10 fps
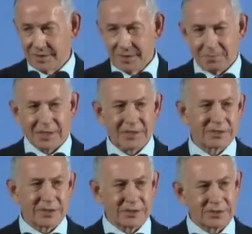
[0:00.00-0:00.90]
But it's
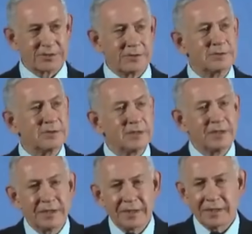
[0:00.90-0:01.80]
also
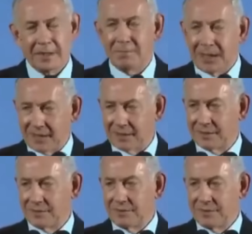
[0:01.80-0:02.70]
a
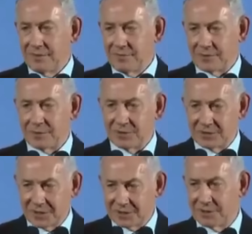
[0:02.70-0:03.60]
battle for the
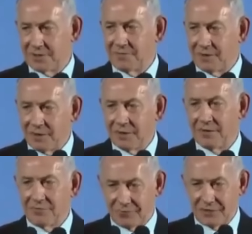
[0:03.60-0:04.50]
protection of all
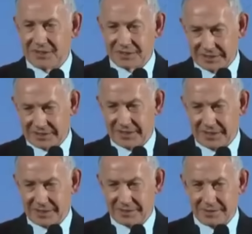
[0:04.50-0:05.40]
free
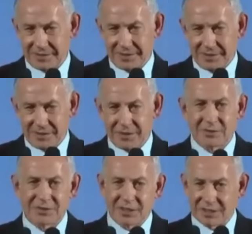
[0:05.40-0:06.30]
societies.
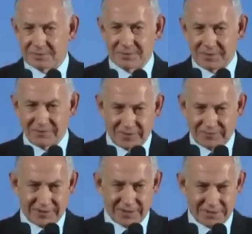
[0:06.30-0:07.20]
Don't succumb to the
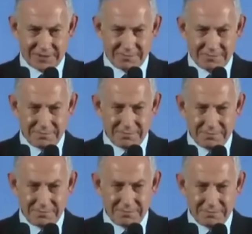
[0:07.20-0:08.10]
vilification.
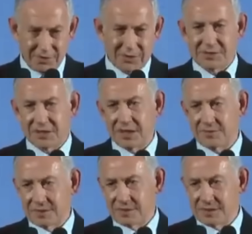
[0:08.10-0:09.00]
Don't succumb
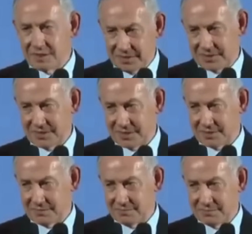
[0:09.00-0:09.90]
to the
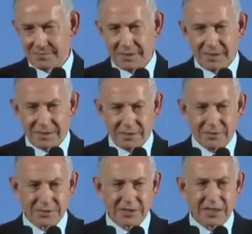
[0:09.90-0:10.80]
demonization.
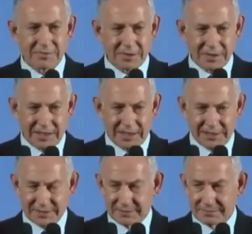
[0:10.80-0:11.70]
Don't succumb to the lies.